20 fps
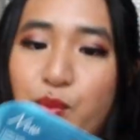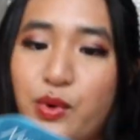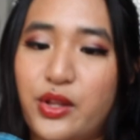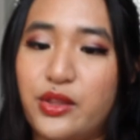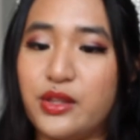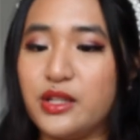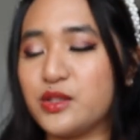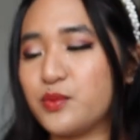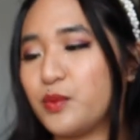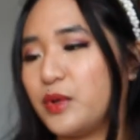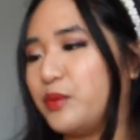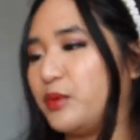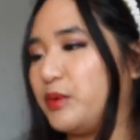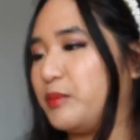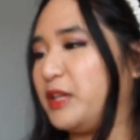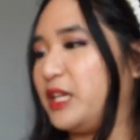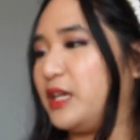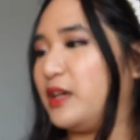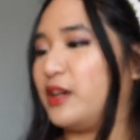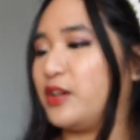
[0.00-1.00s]
one. This one would
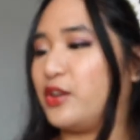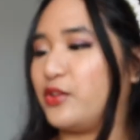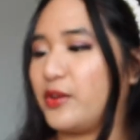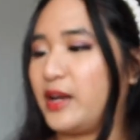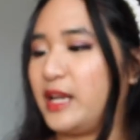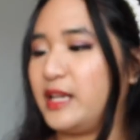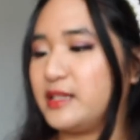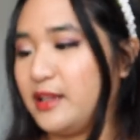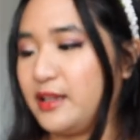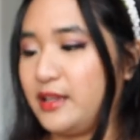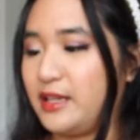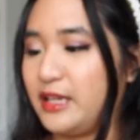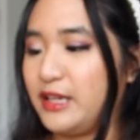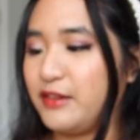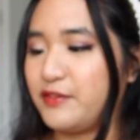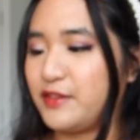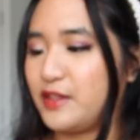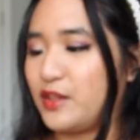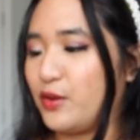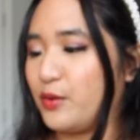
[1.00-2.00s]
be a great
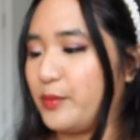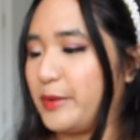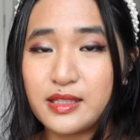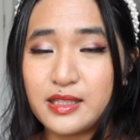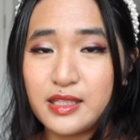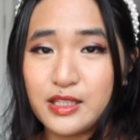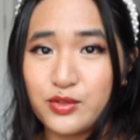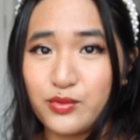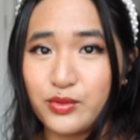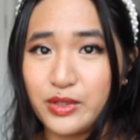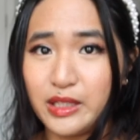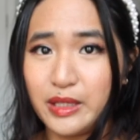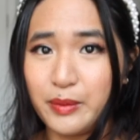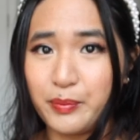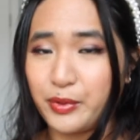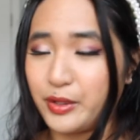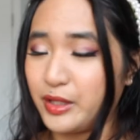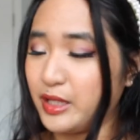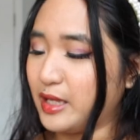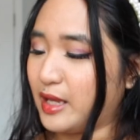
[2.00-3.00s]
gift though because it's really
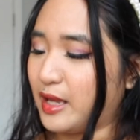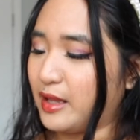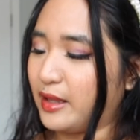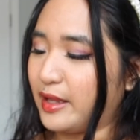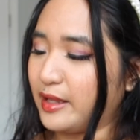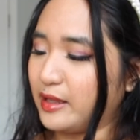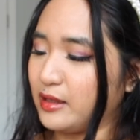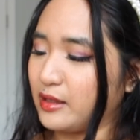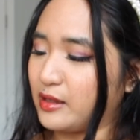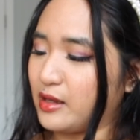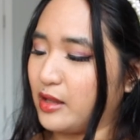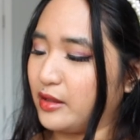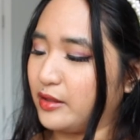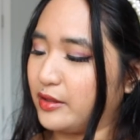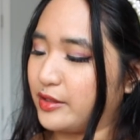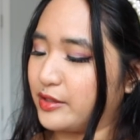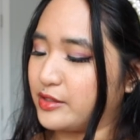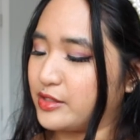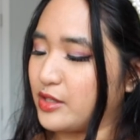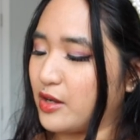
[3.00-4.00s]
pretty. I like the
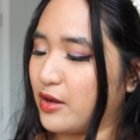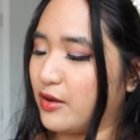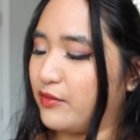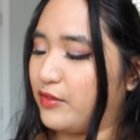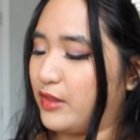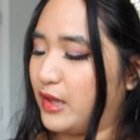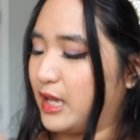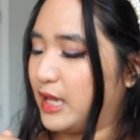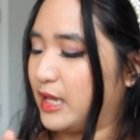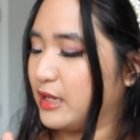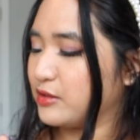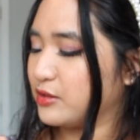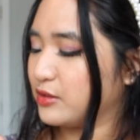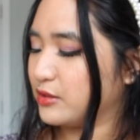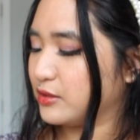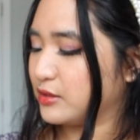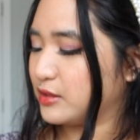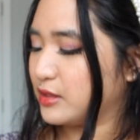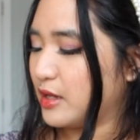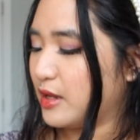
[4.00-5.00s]
colors of the
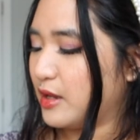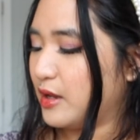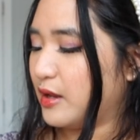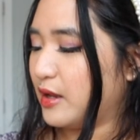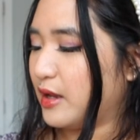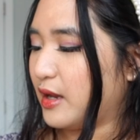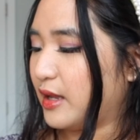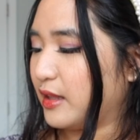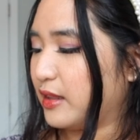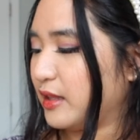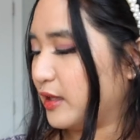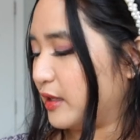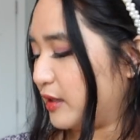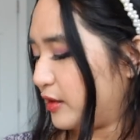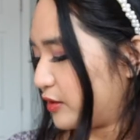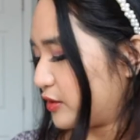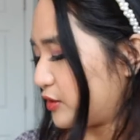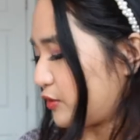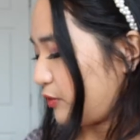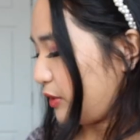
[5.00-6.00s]
handles. I think it
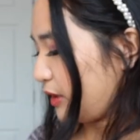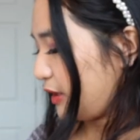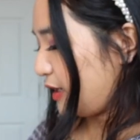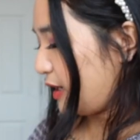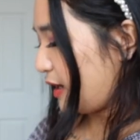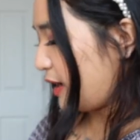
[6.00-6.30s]
looks really